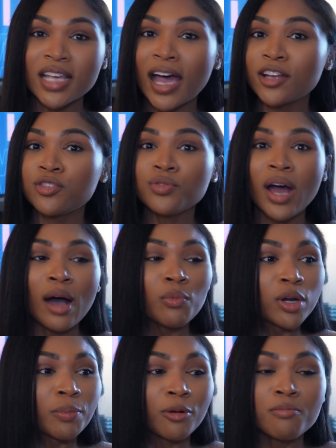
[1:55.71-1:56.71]
I do not
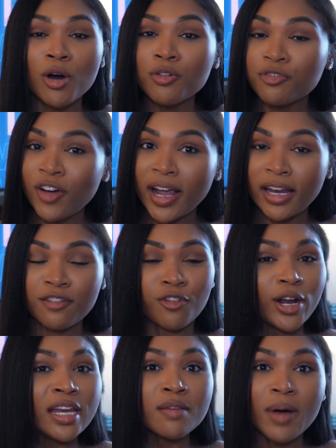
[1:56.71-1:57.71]
want to promote fighting for
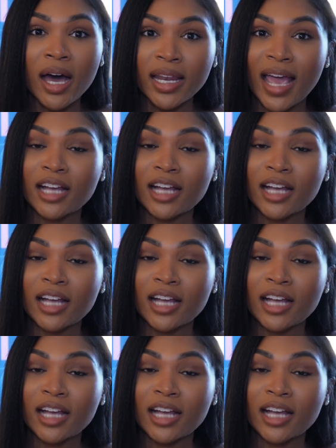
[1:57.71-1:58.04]
anybody.